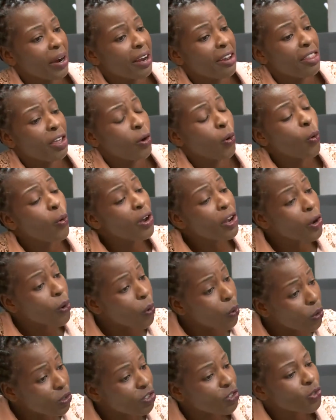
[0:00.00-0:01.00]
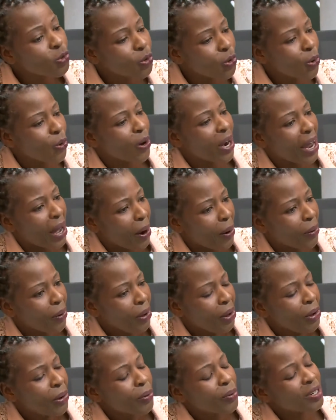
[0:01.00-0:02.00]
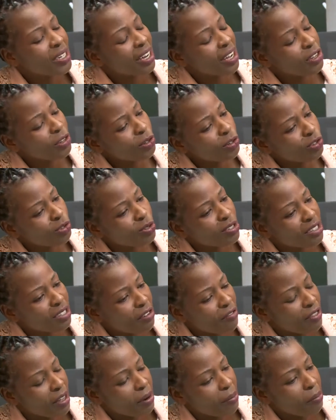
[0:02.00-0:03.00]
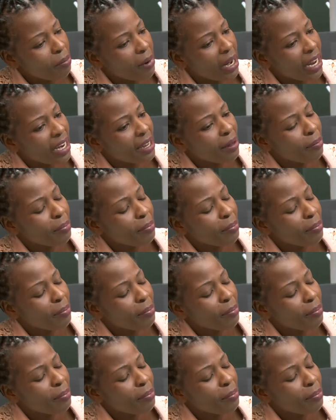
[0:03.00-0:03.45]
and they only got to know now kuti I used to save that money.